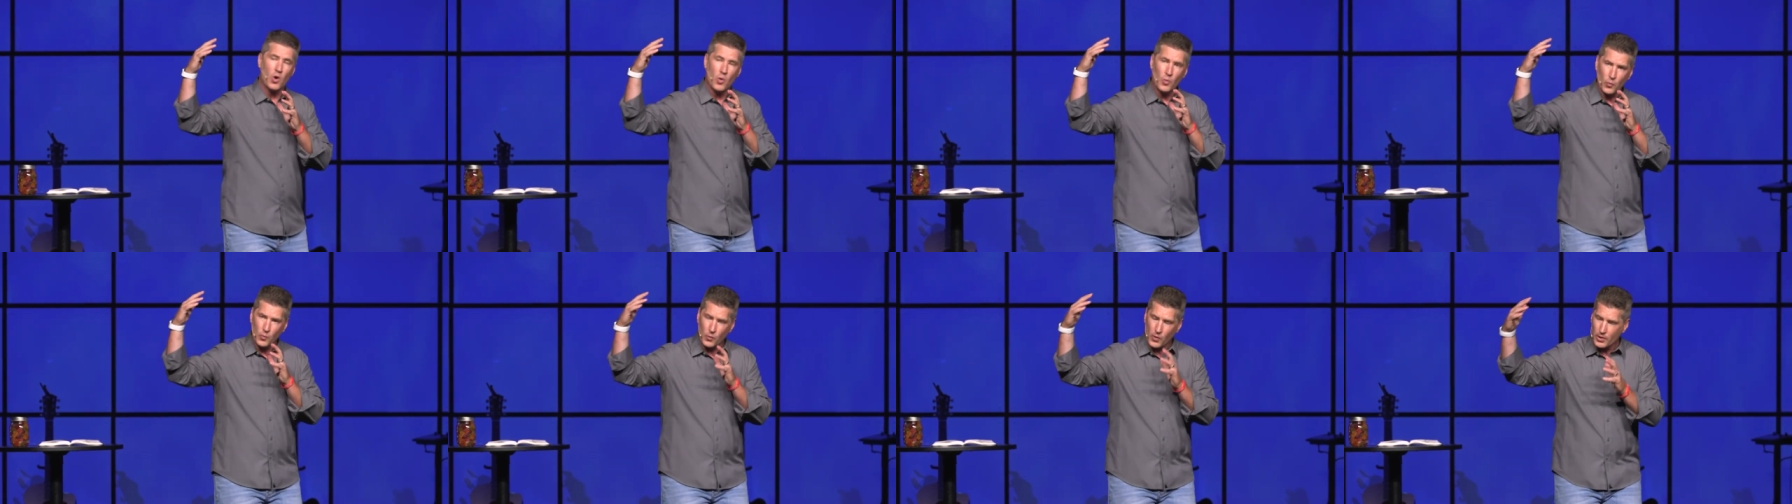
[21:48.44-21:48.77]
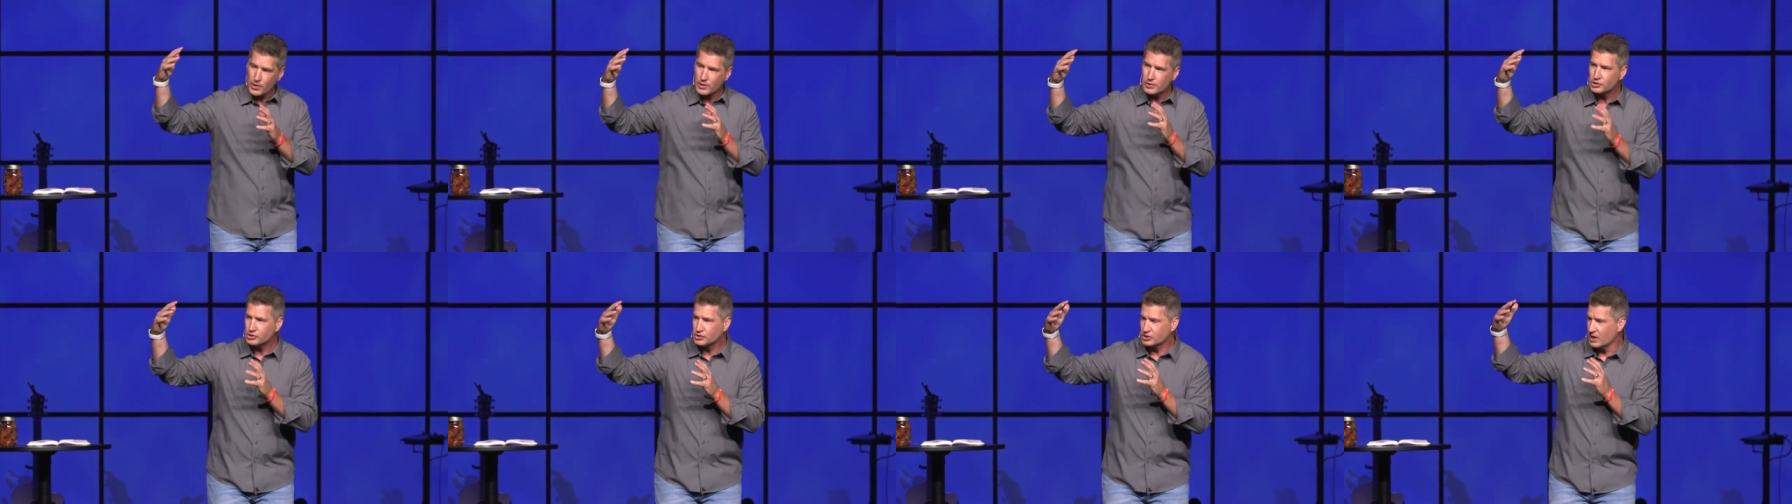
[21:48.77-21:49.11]

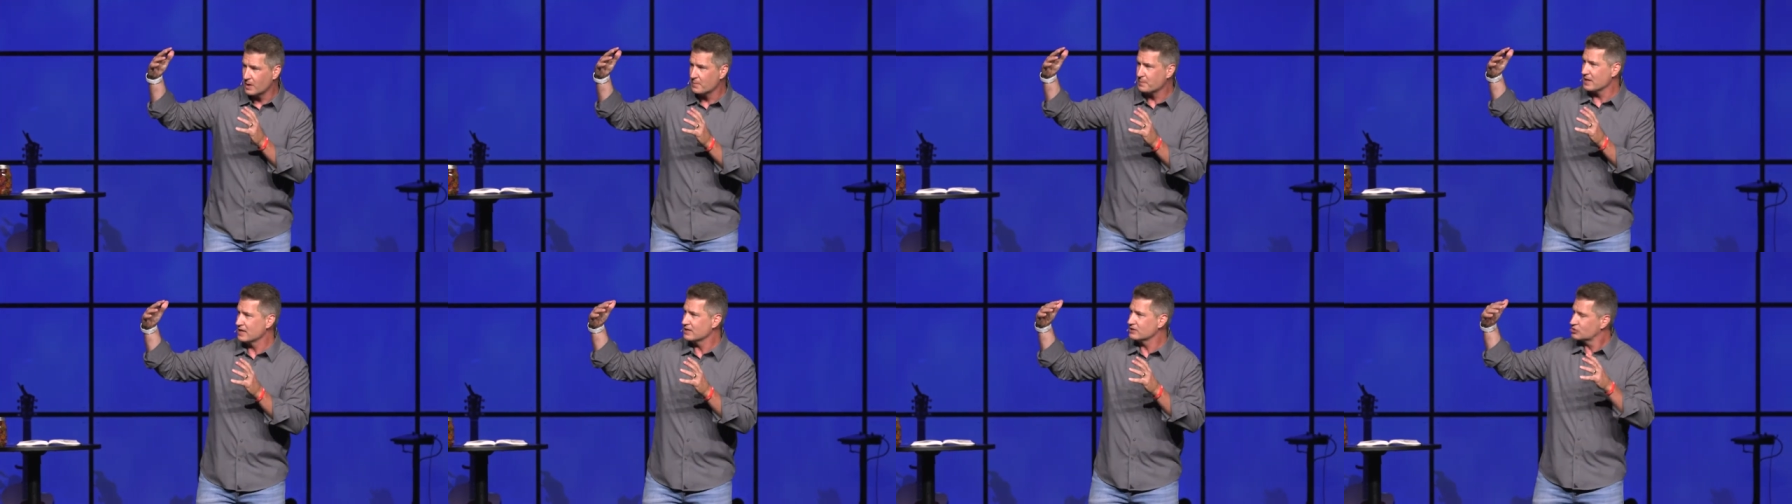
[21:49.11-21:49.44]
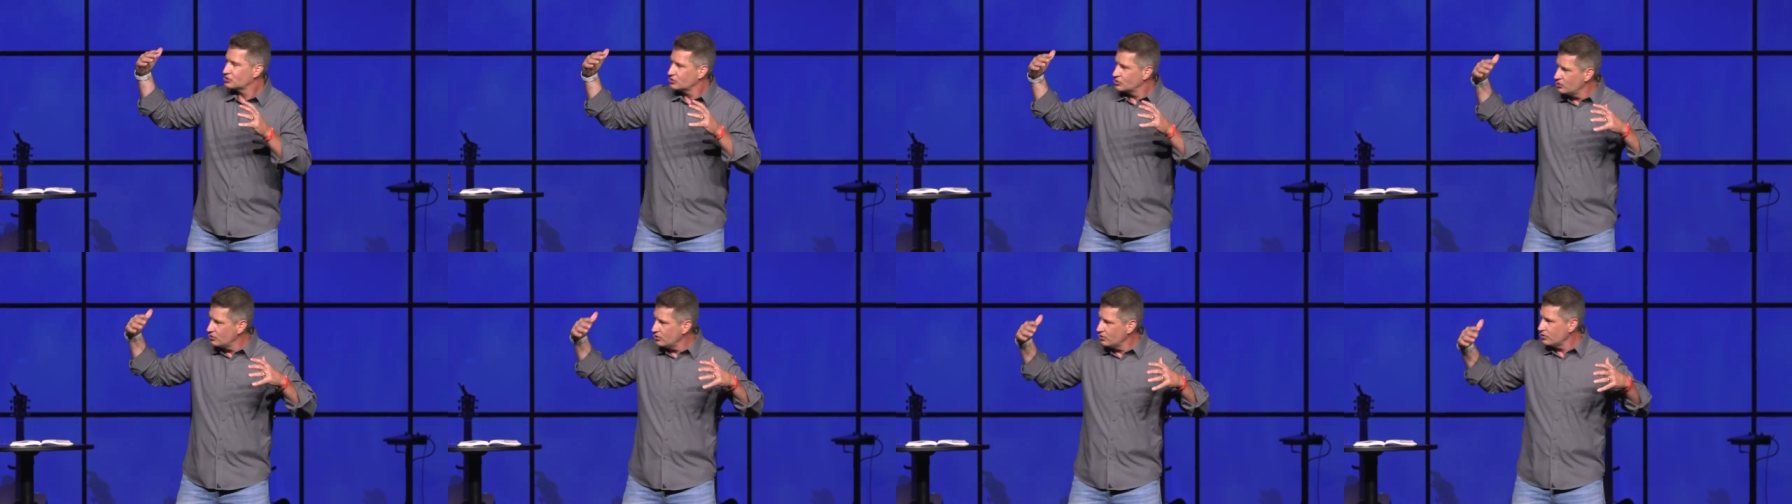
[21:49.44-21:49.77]
Worship
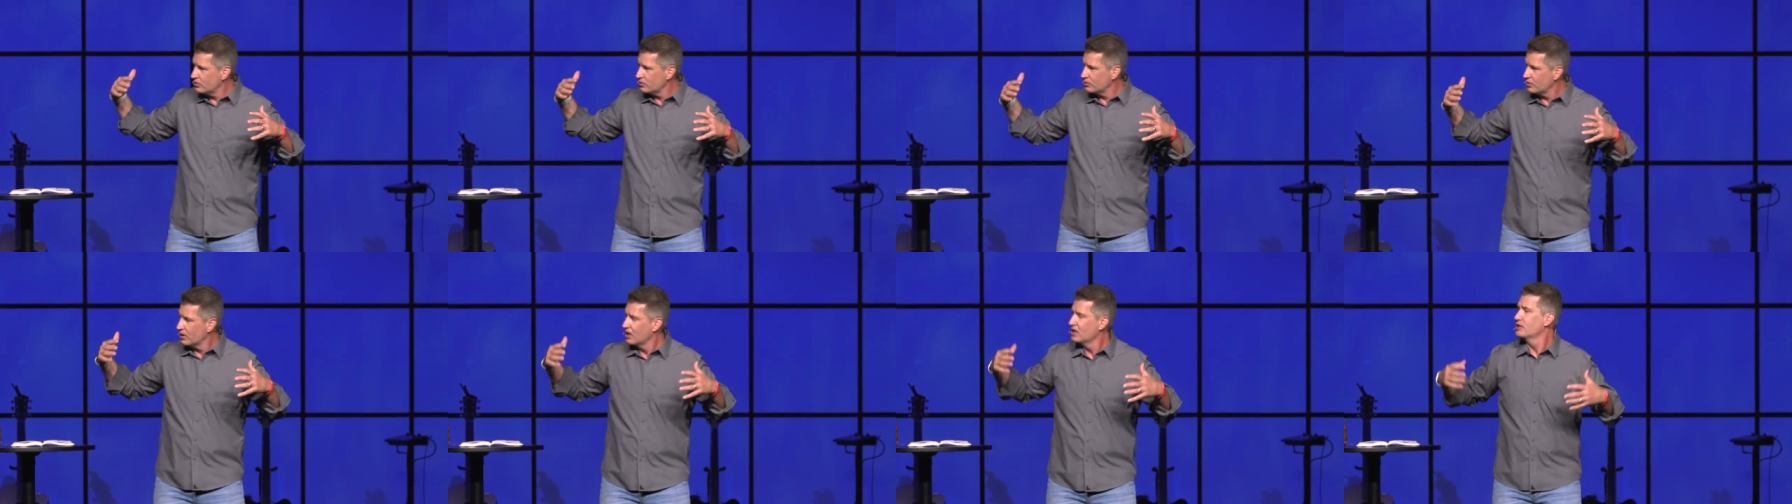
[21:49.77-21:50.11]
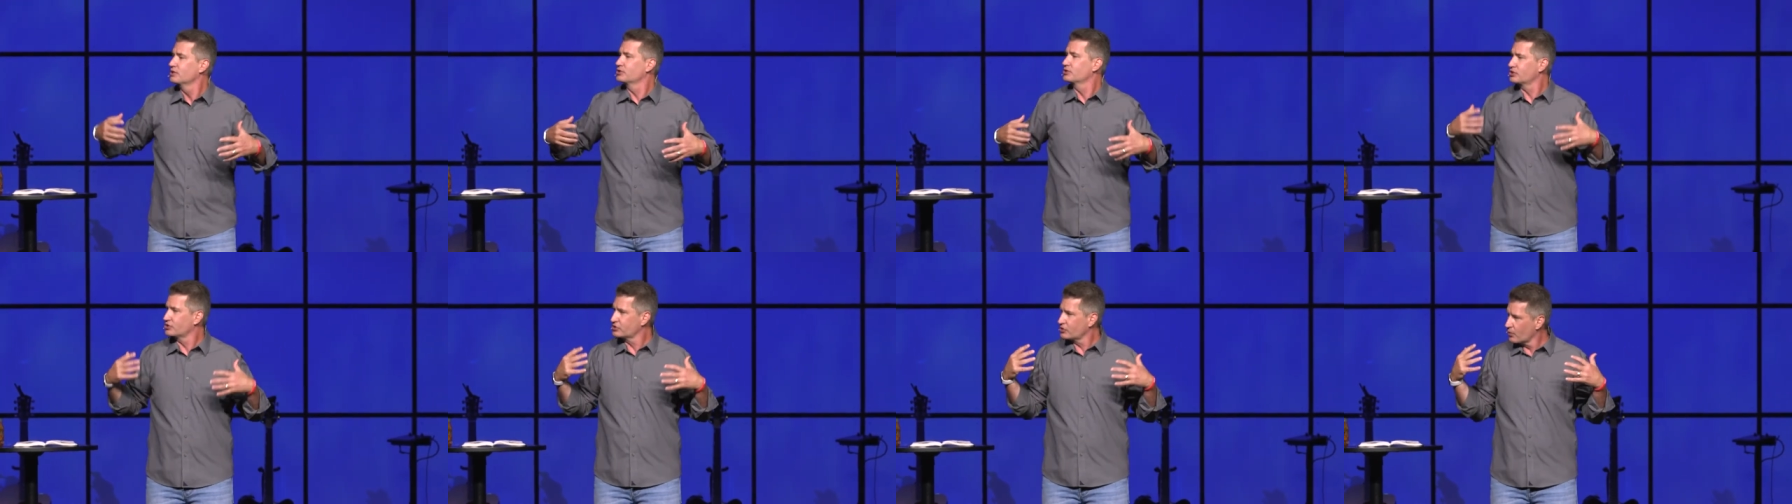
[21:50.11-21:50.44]
is you
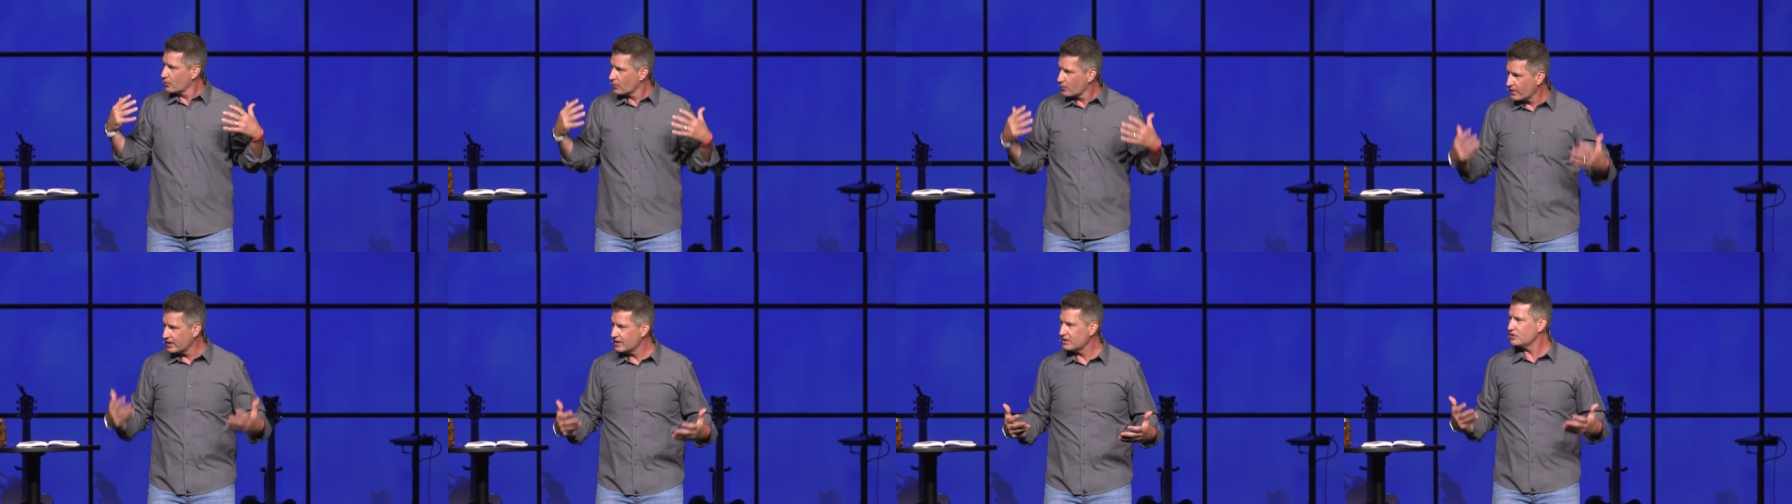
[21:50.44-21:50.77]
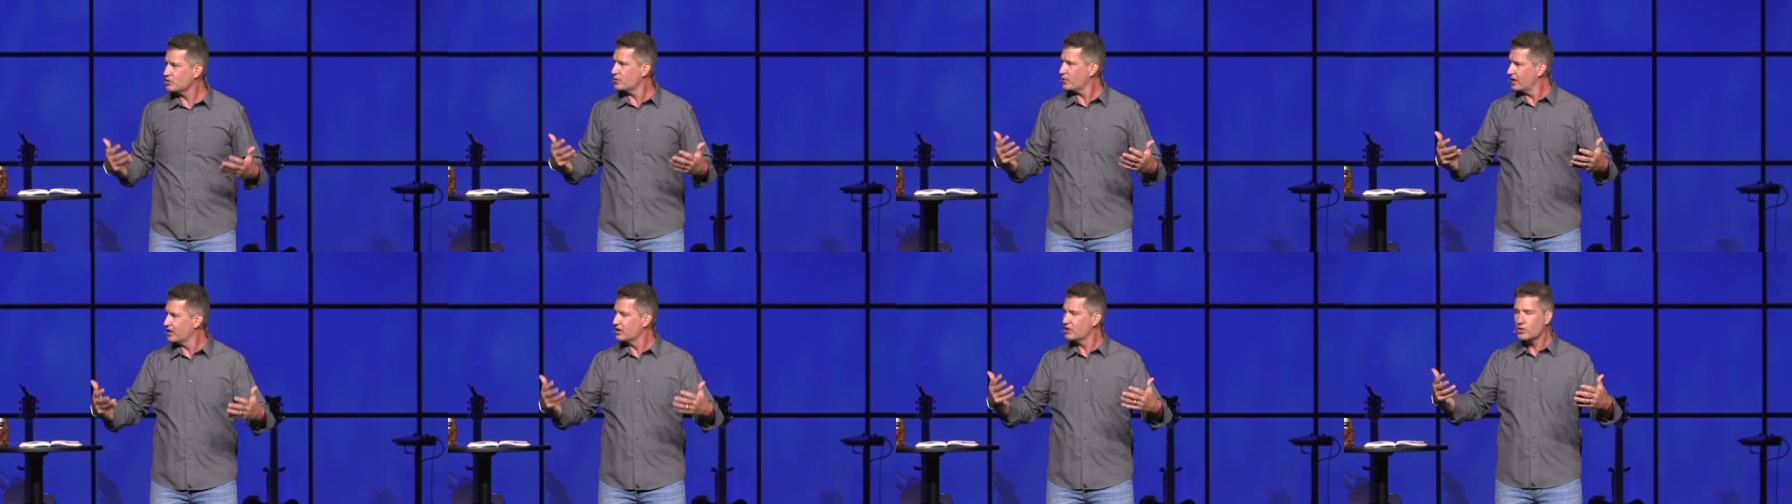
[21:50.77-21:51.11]

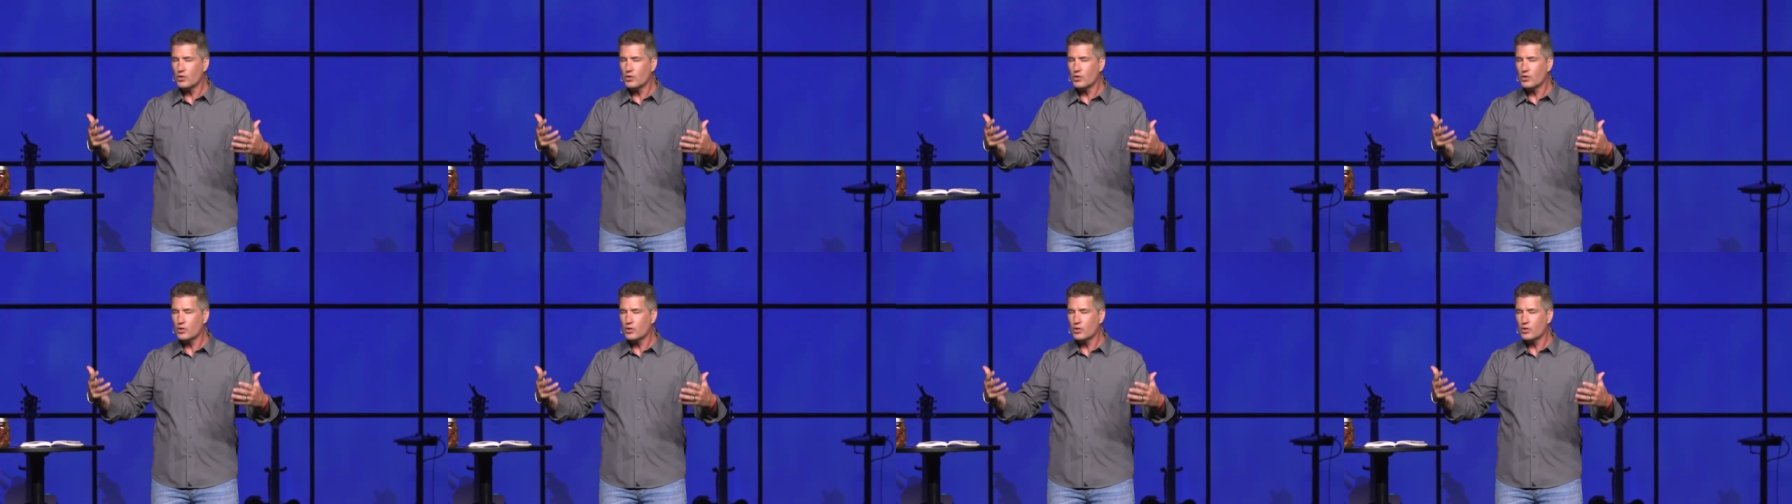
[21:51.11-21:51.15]
surrendering